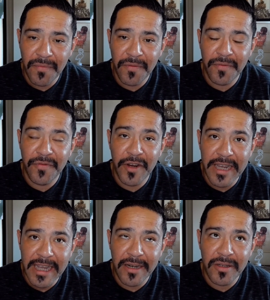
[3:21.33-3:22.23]
forget
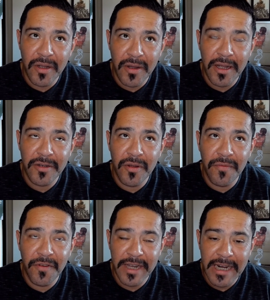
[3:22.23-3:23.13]
uh, don't
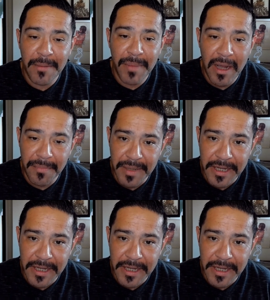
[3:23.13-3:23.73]
forget about me